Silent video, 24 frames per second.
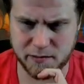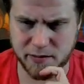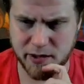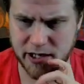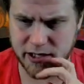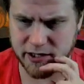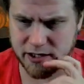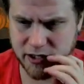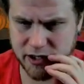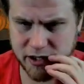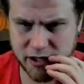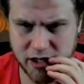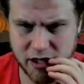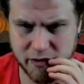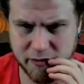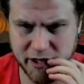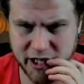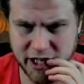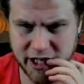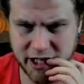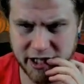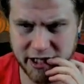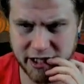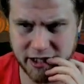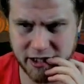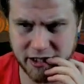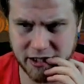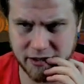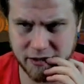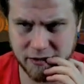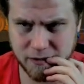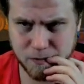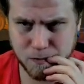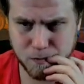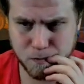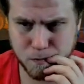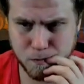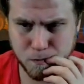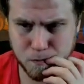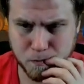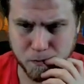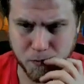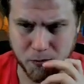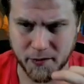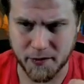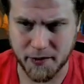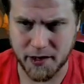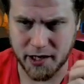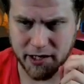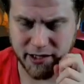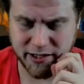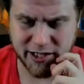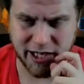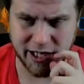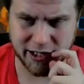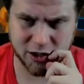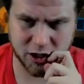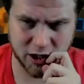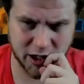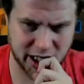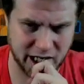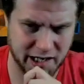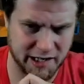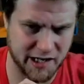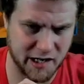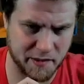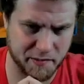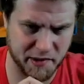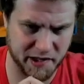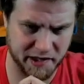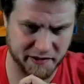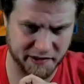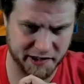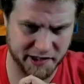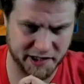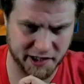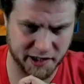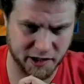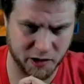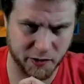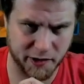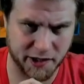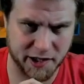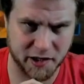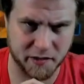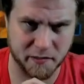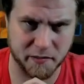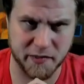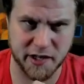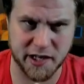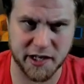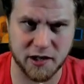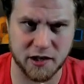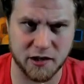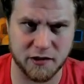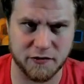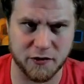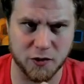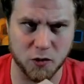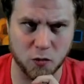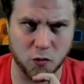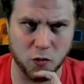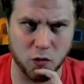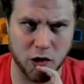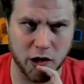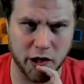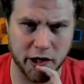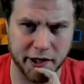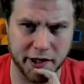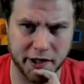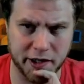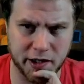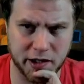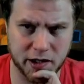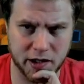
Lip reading: Pest Summoning. It's actually not that big of a deal. We could Meat Hook for 1.